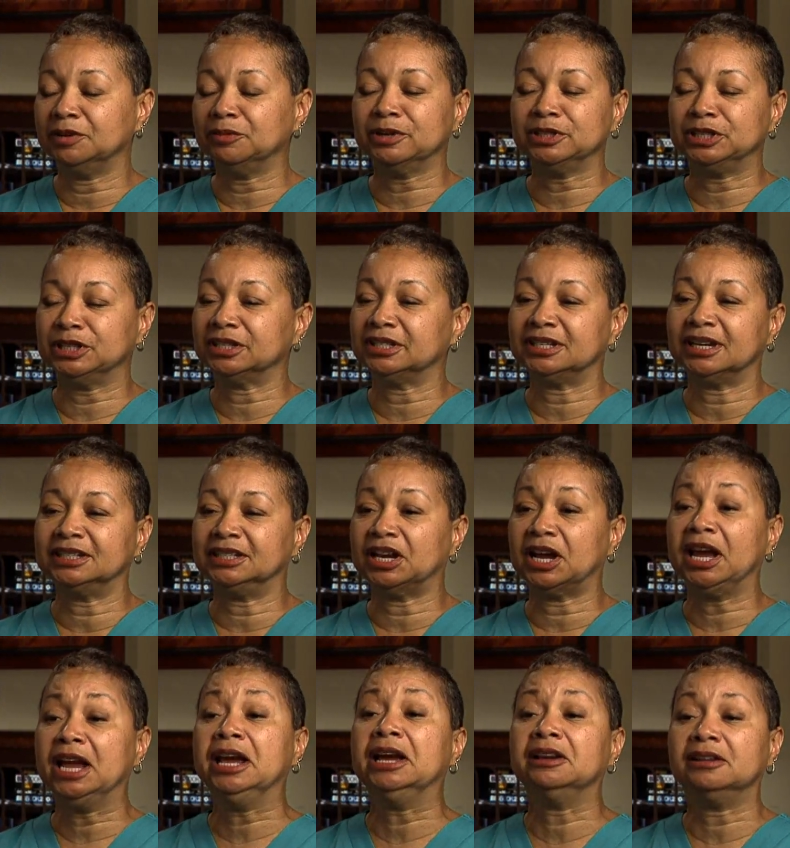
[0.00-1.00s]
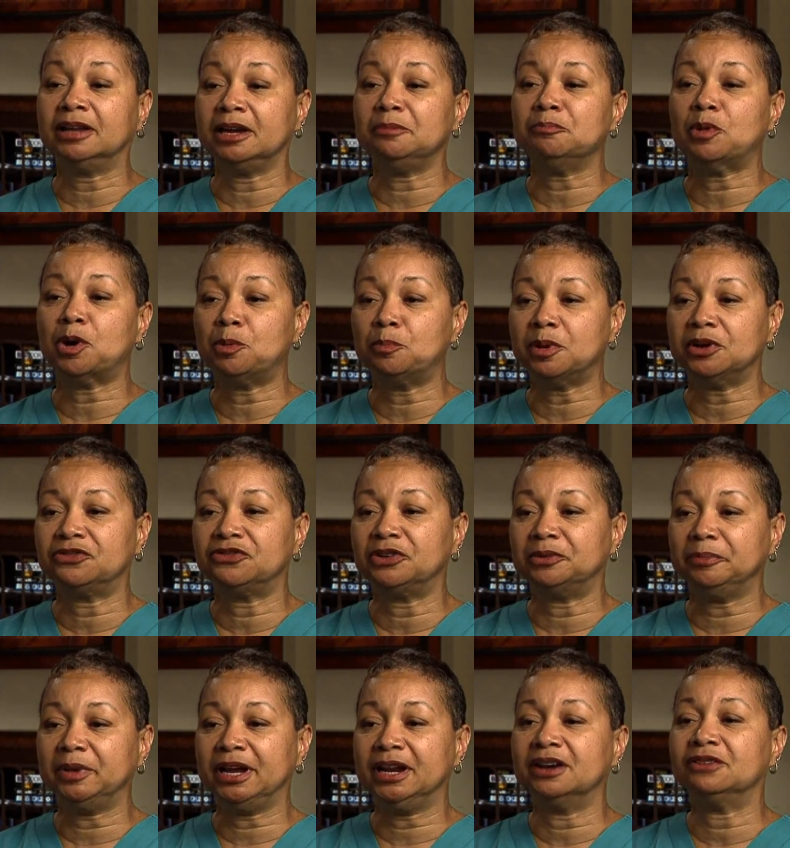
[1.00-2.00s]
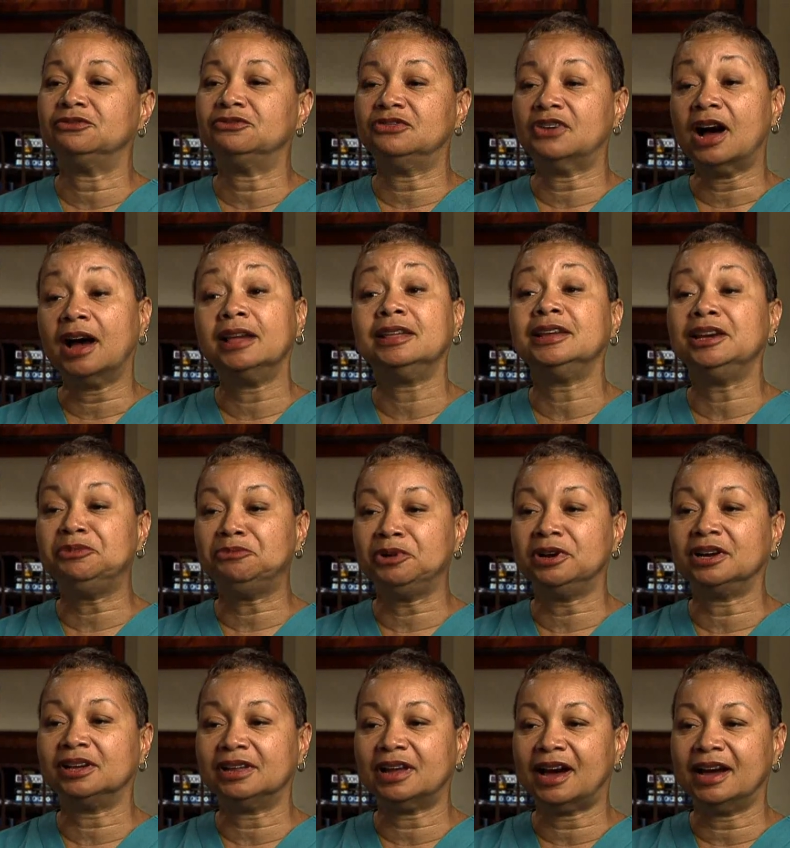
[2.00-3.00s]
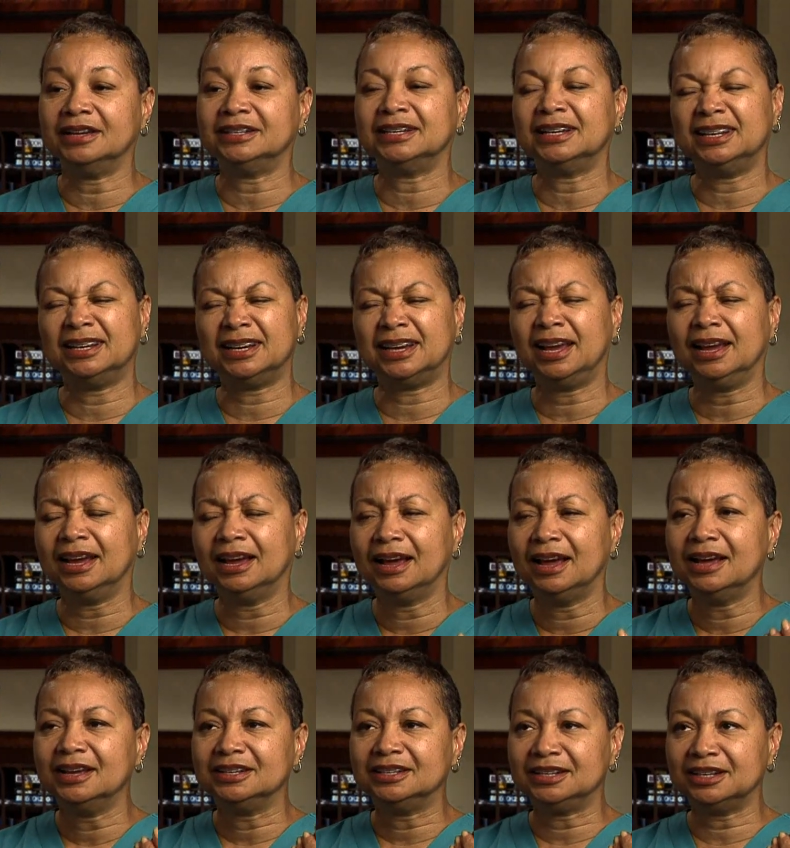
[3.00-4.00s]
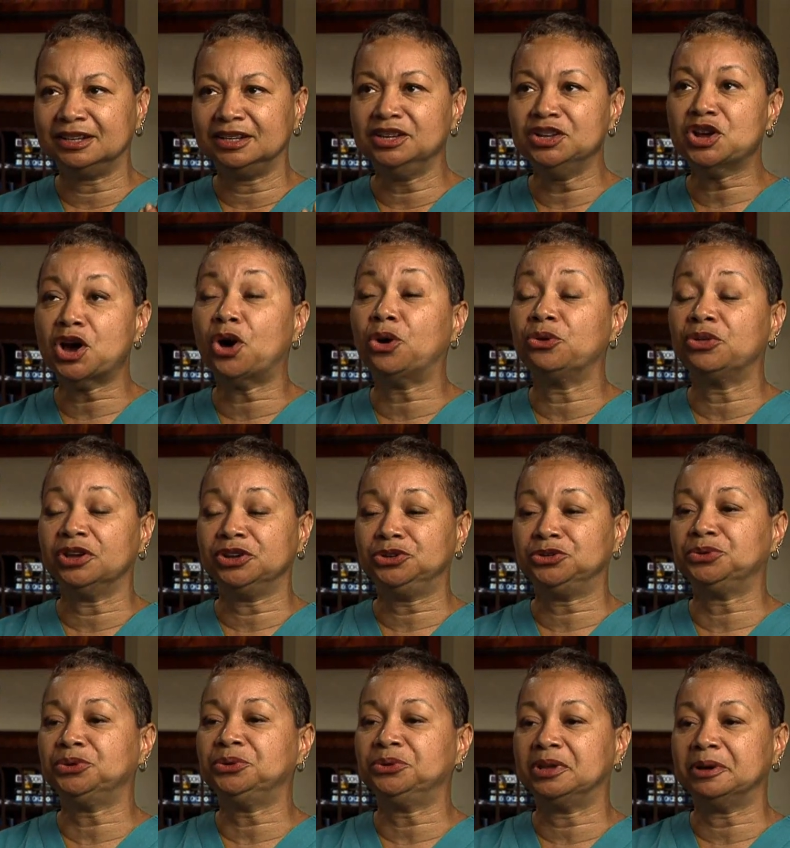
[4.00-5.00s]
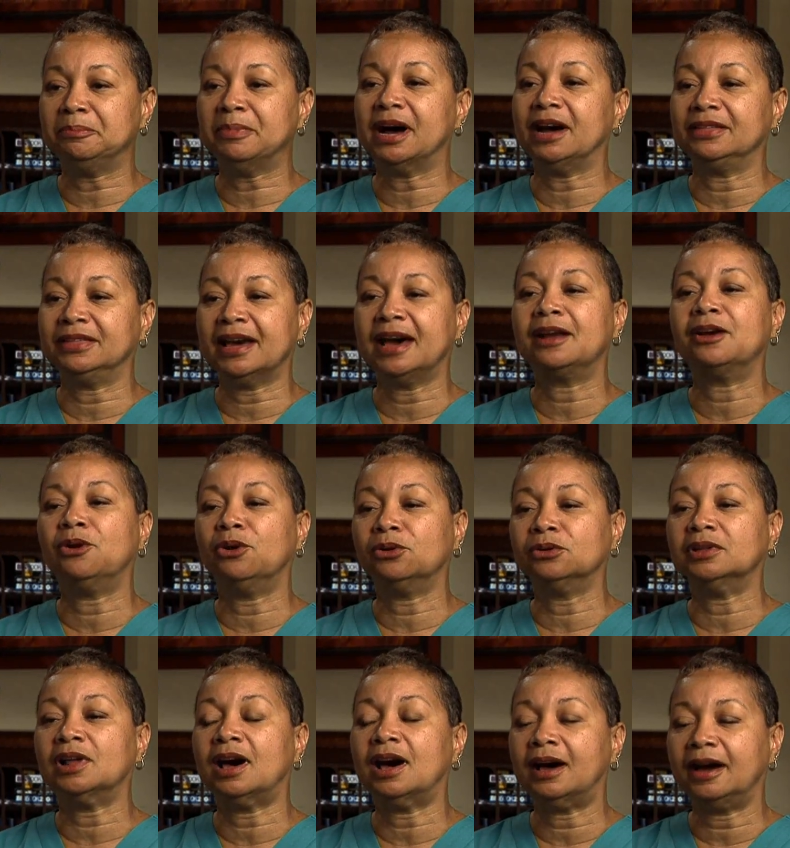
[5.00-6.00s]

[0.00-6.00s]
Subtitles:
it was just such a healing moment for me to finally realize and to know the truth about that whole